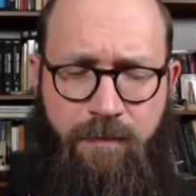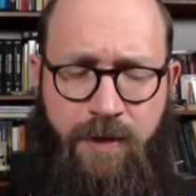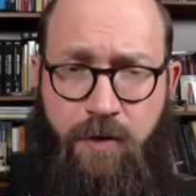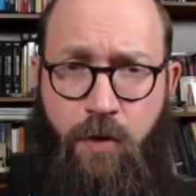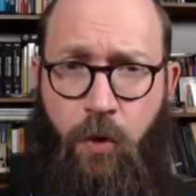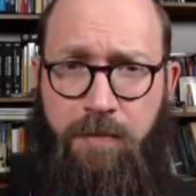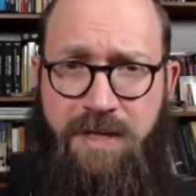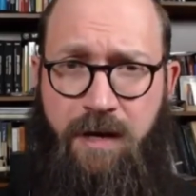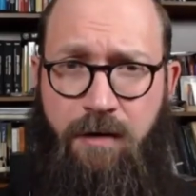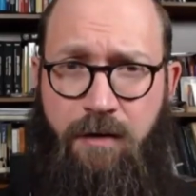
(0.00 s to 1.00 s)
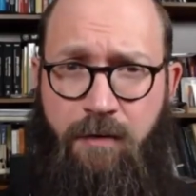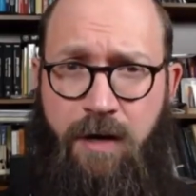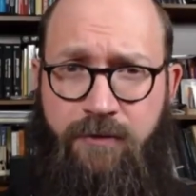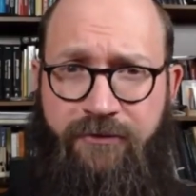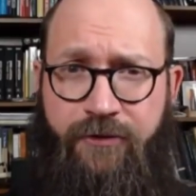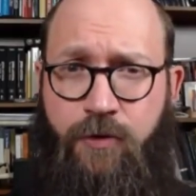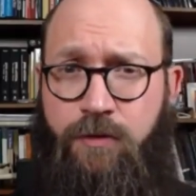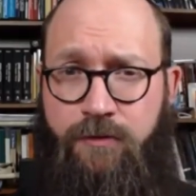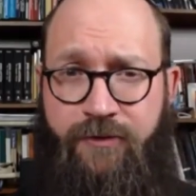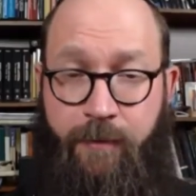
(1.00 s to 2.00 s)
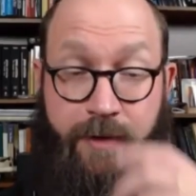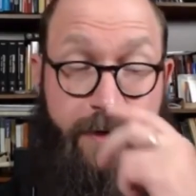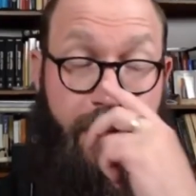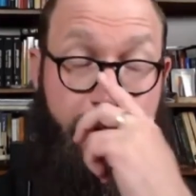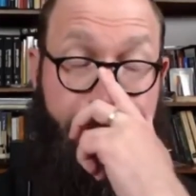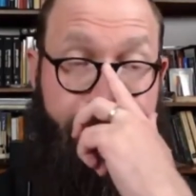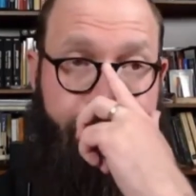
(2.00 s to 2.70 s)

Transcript: you're a corpse carrying around a soul or something like that.